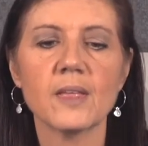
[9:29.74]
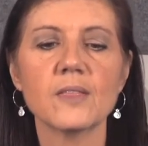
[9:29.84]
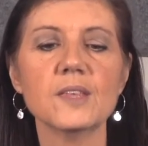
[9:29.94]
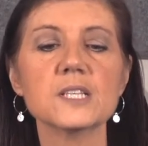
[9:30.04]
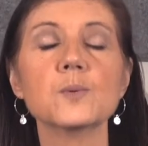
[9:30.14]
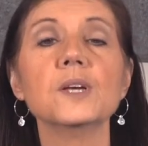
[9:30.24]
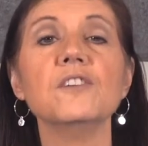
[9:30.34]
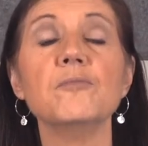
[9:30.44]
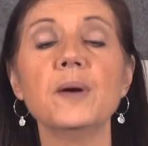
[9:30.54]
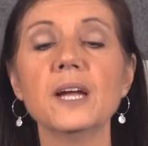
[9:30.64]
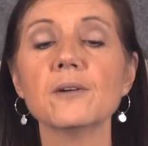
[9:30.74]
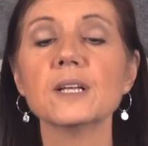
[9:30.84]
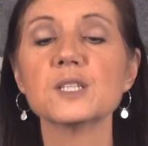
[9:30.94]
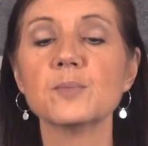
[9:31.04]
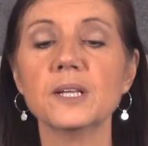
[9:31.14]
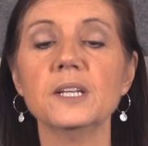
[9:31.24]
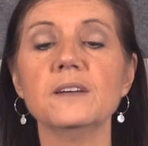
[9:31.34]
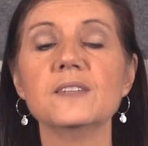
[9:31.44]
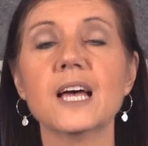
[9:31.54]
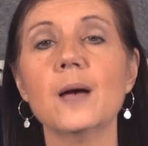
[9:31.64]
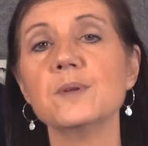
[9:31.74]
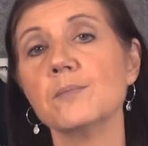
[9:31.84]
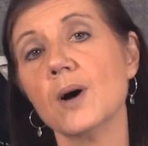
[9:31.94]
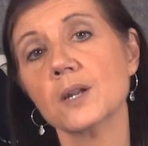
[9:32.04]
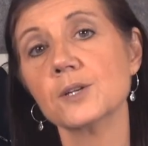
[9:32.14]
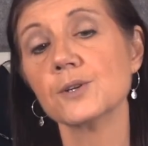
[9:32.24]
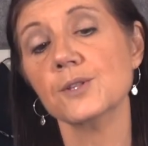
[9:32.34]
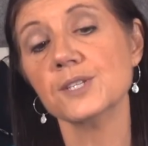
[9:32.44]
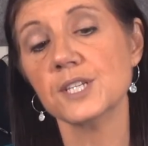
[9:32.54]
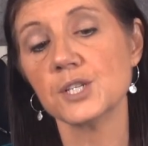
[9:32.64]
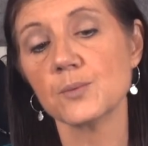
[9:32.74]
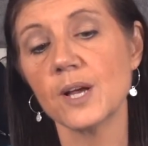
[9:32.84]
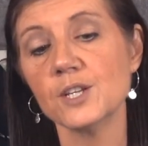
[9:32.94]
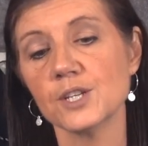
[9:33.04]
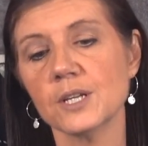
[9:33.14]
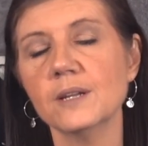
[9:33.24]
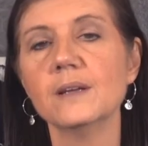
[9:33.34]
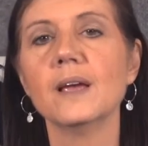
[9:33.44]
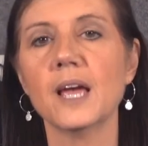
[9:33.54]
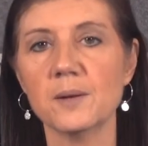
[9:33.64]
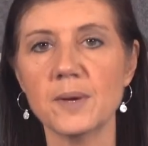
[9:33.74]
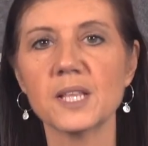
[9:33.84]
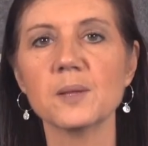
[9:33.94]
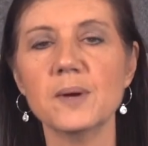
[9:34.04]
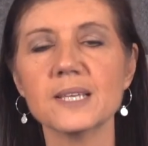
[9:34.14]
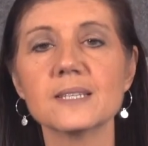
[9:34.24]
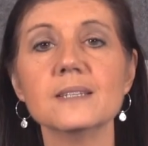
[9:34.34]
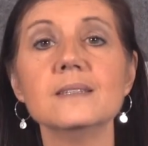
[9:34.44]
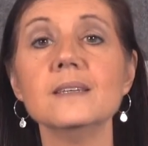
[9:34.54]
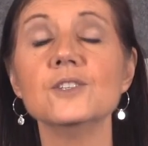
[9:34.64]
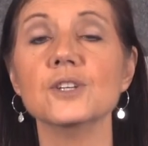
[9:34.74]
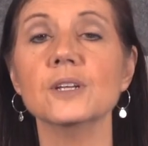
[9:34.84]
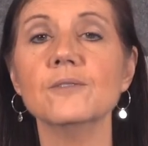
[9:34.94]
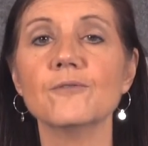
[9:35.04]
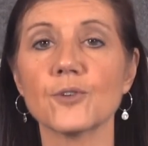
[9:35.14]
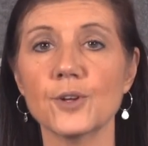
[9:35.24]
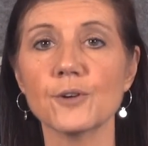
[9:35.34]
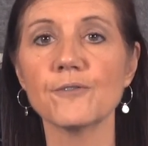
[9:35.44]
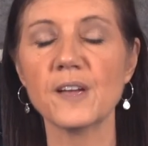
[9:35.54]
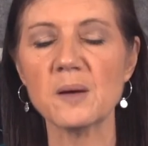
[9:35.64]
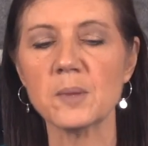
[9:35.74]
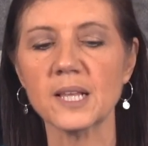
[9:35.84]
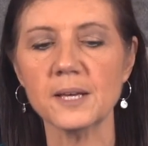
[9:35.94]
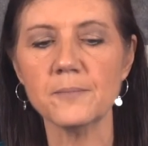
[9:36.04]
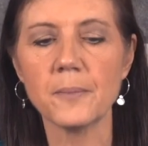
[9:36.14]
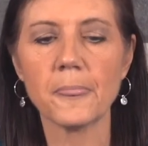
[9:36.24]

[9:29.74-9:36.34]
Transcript: This will give parents plenty of time to monitor the situation and make the best decision for your family.